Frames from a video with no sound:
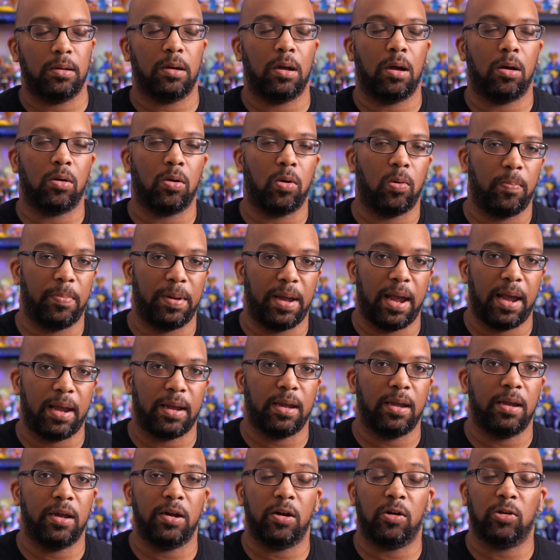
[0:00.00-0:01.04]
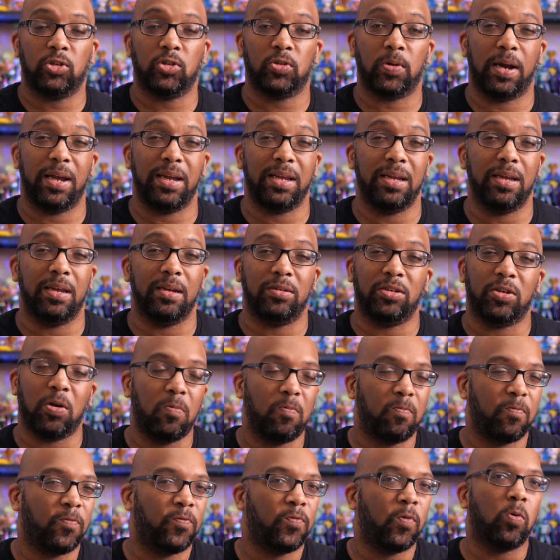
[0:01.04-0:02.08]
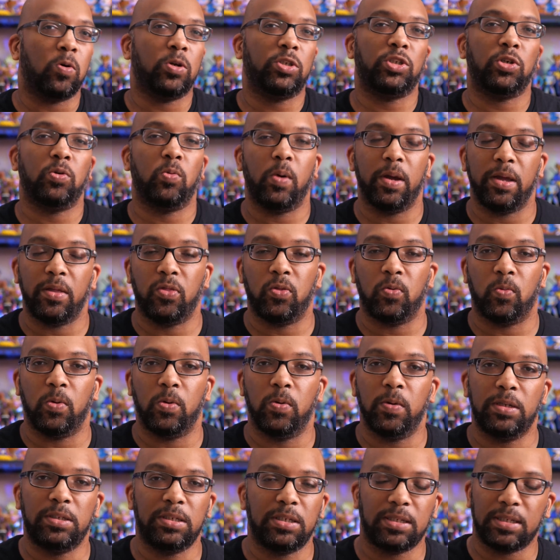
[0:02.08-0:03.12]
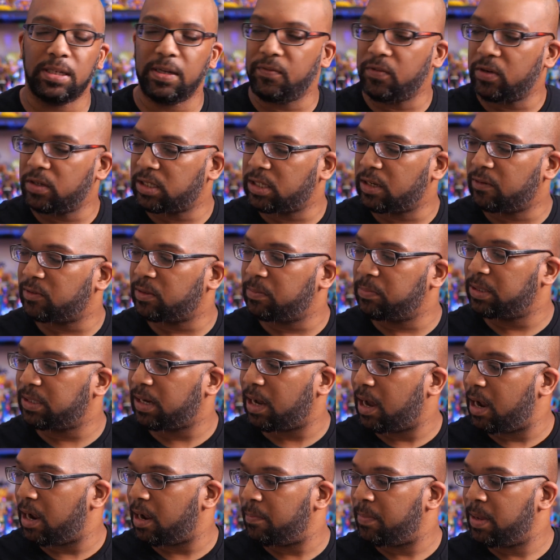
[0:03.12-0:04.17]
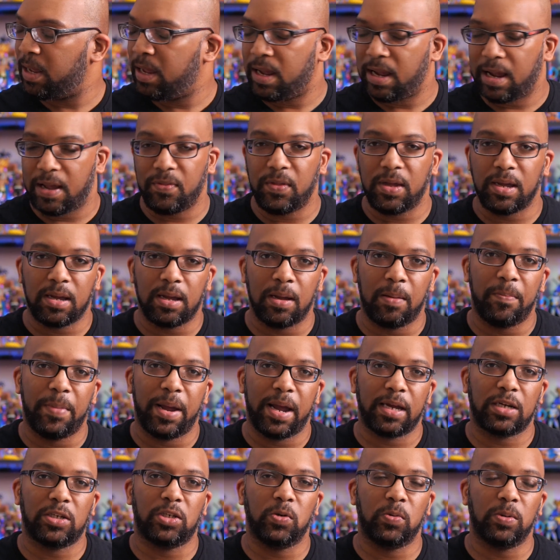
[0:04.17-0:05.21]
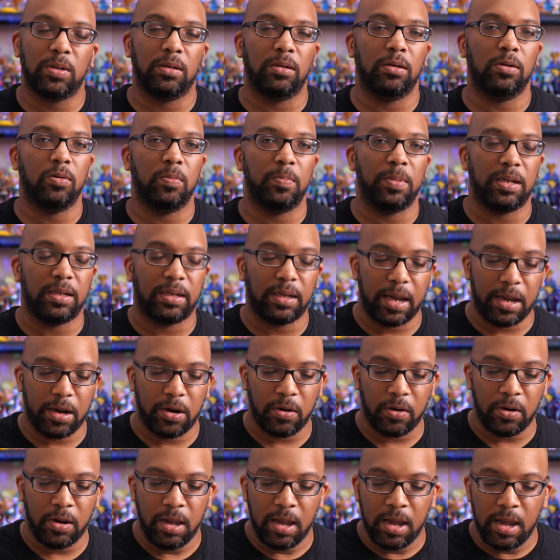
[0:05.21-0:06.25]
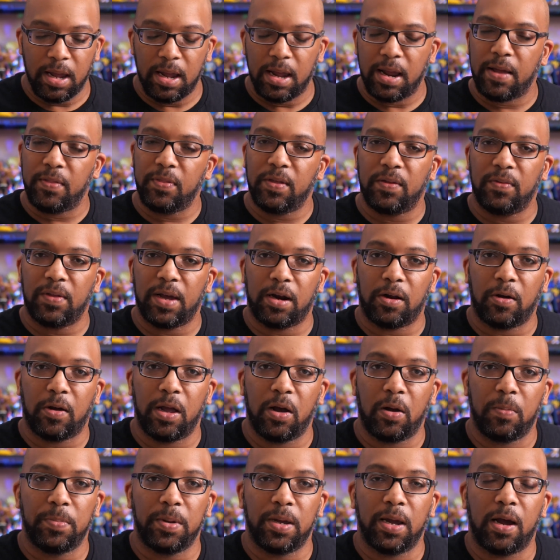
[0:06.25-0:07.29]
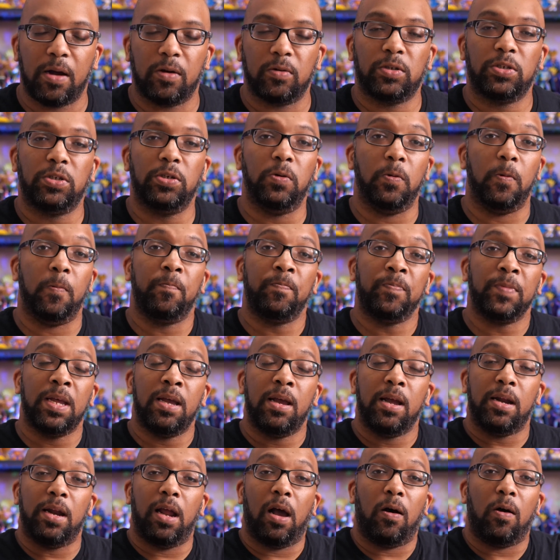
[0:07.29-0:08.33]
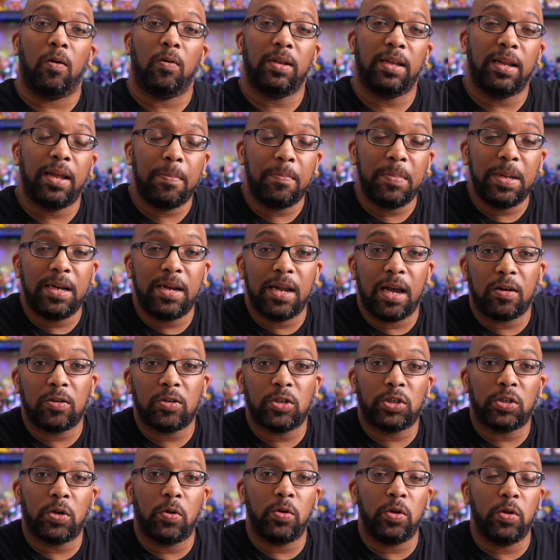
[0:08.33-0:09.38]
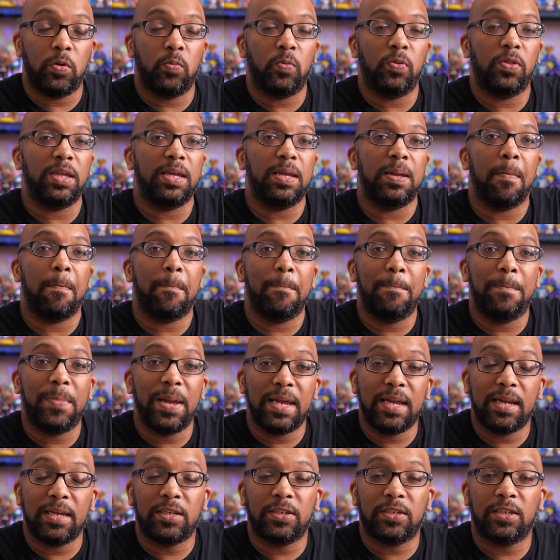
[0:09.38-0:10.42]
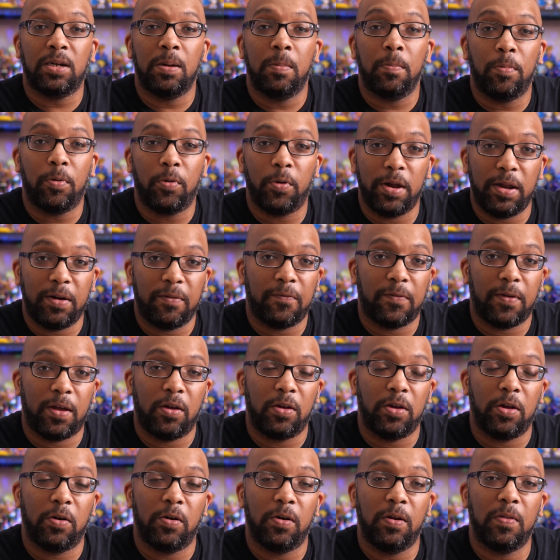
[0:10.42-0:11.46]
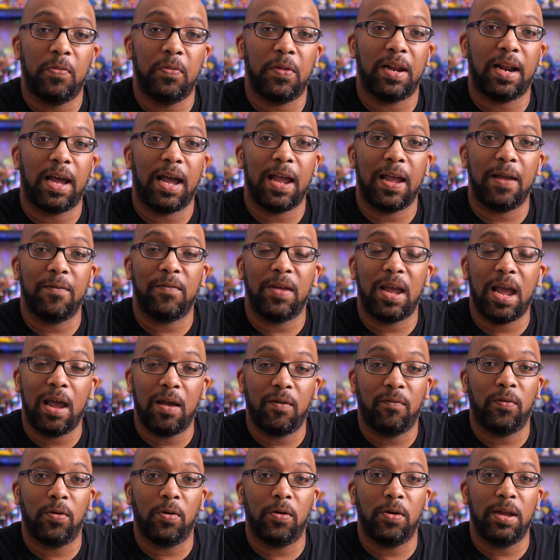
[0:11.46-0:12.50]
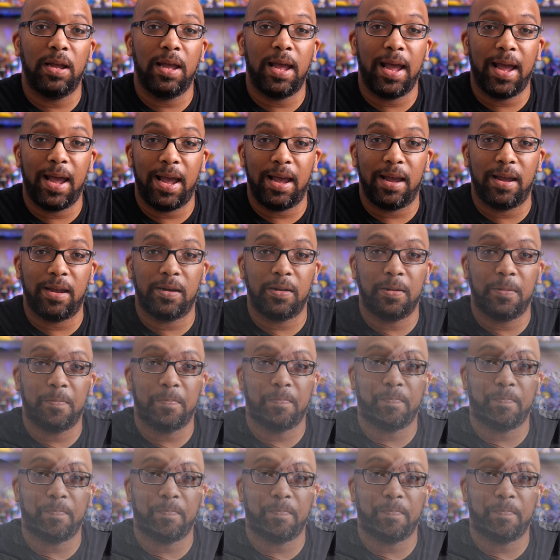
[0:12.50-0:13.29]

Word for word: I'll go back and I'll try again. Don't force your way through it. Just give yourself some time and then come back to it a little bit later. And then that'll help you out too. Now, let me now show you the biggest print failure that I have ever had.